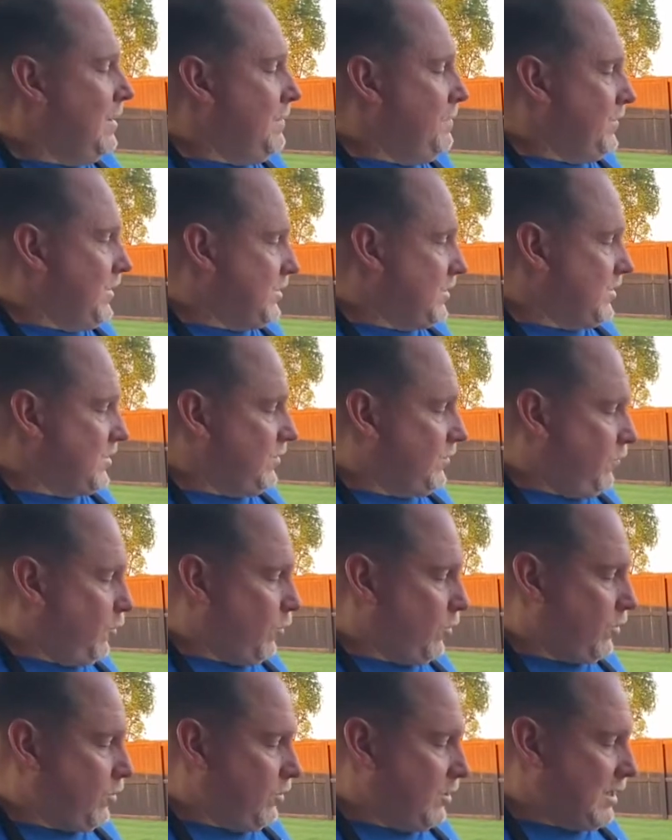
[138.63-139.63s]
This is the
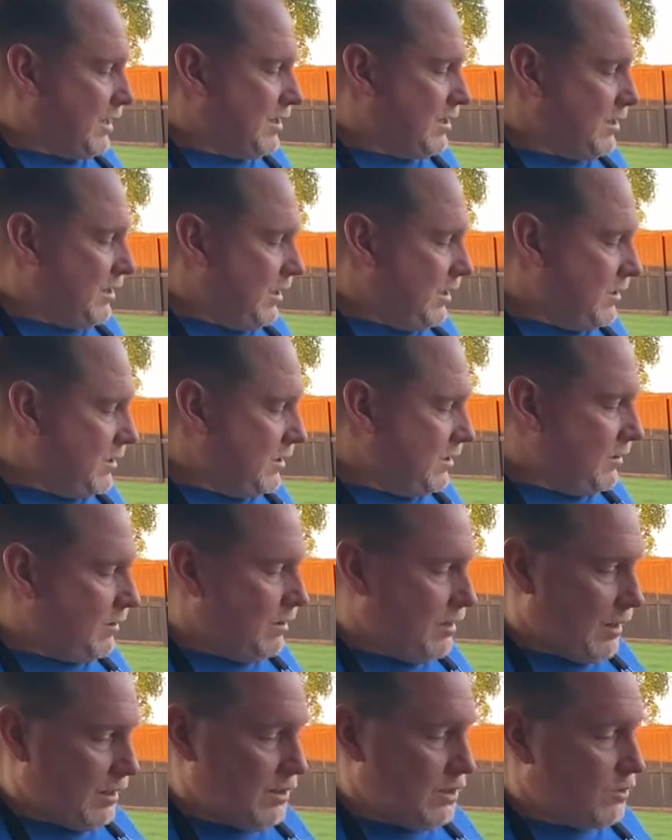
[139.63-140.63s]
4th cooking season.
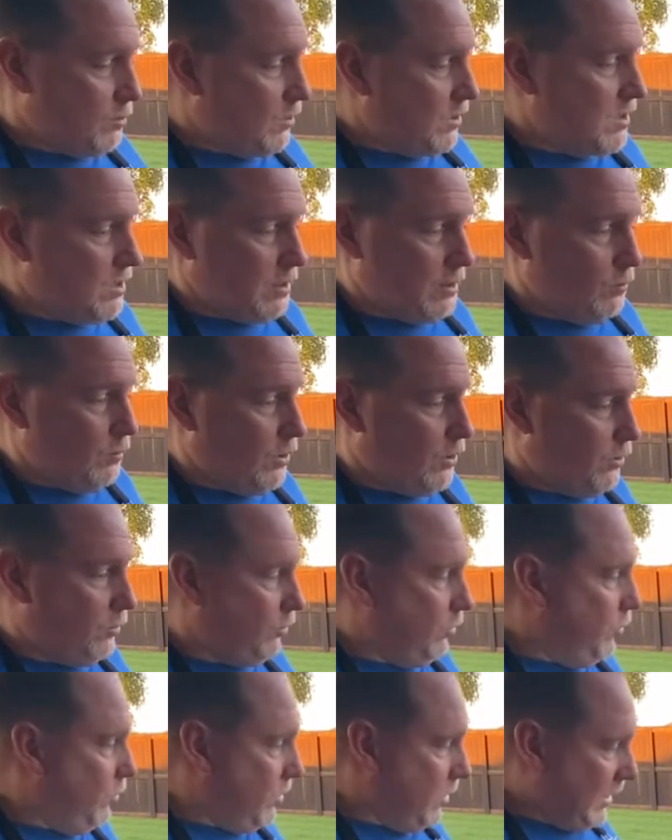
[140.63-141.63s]
I just recently went
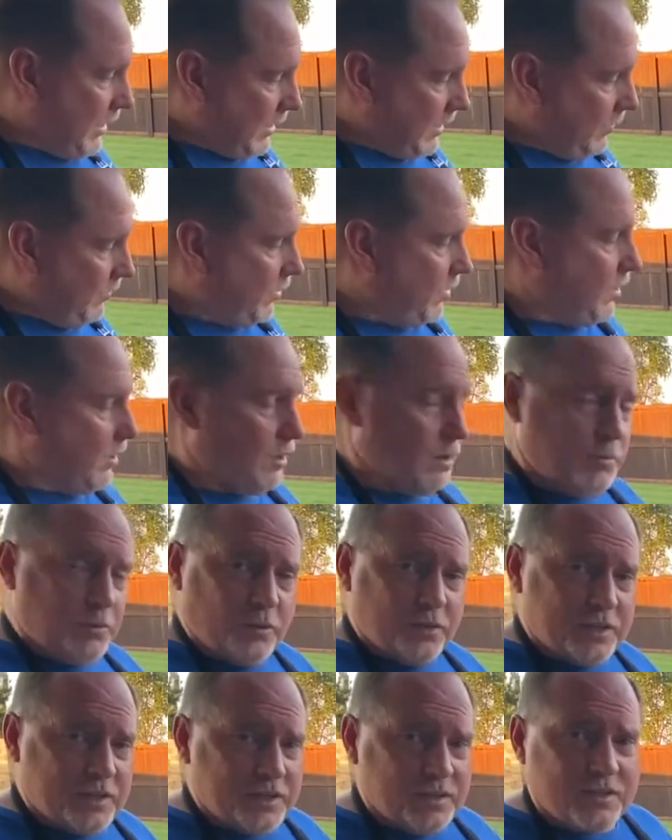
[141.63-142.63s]
through, cleaned everything up on
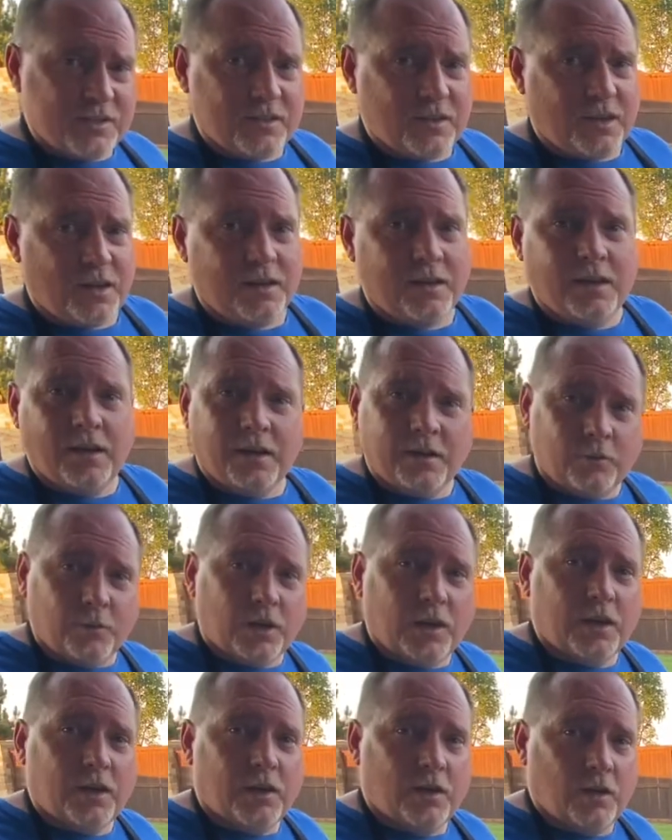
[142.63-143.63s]
the inside and got it
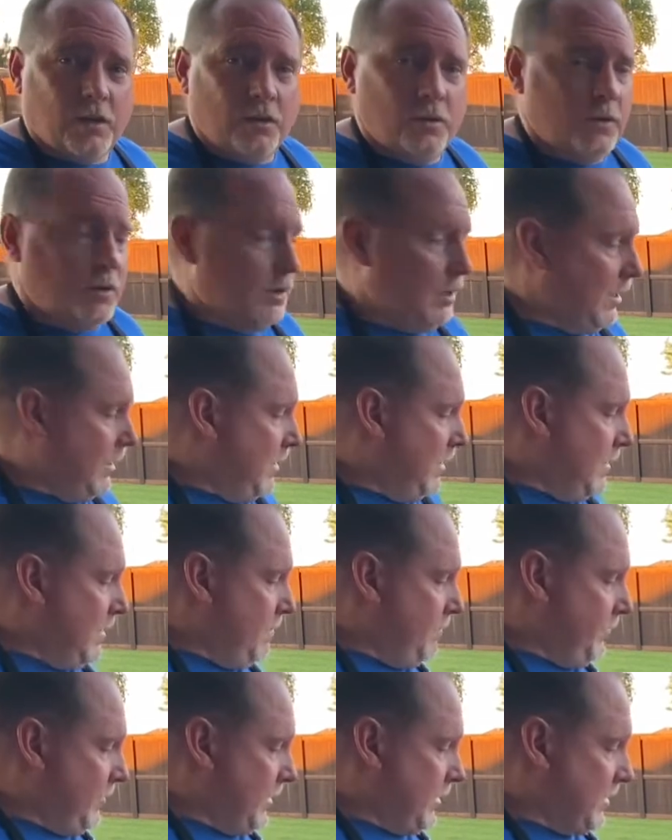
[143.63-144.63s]
ready to go.
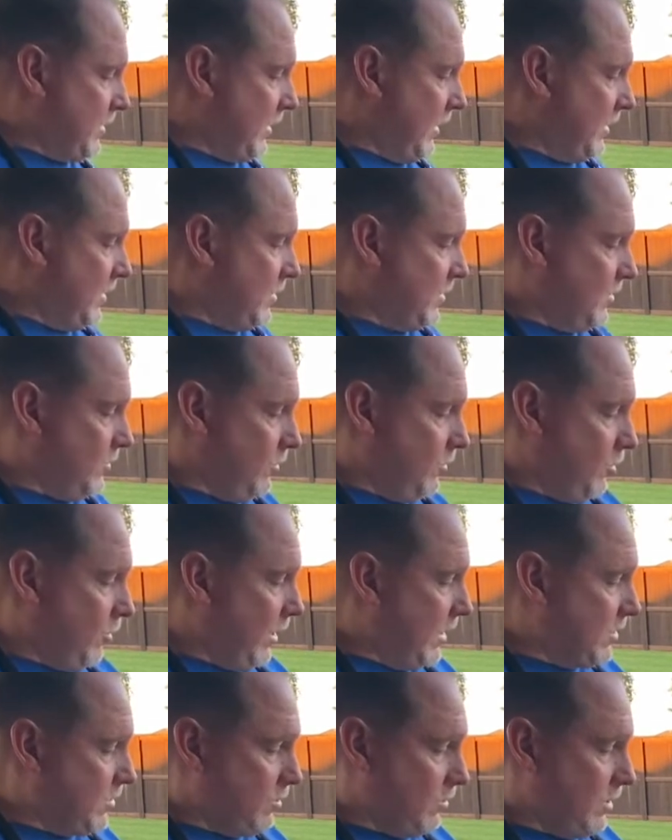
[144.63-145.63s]
The stainless steel
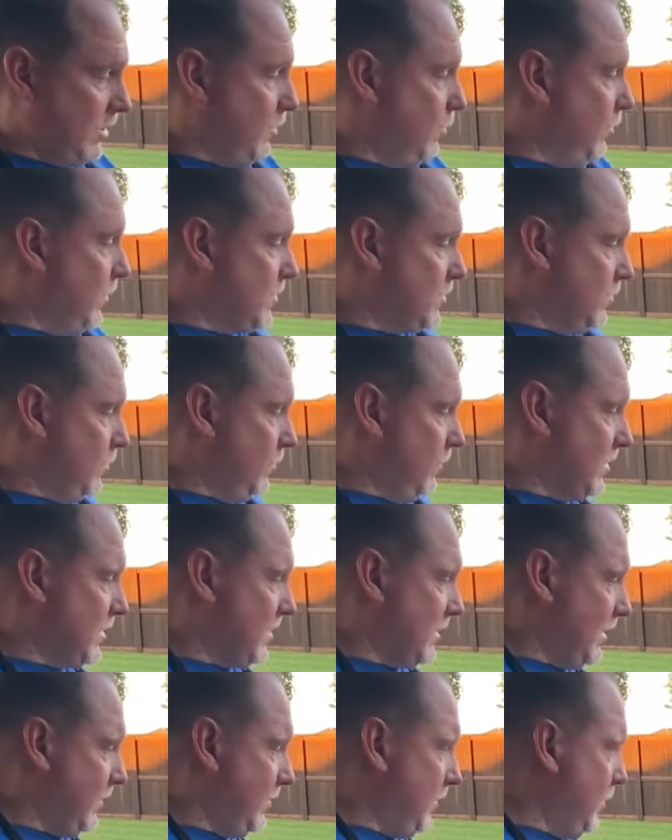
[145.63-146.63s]
grates are the original ones that
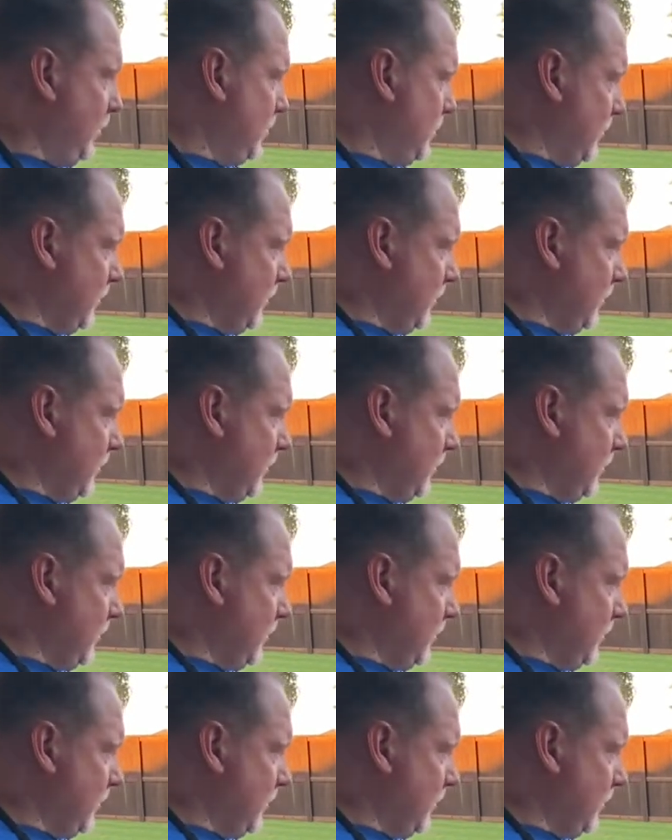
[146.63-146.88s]
I've used.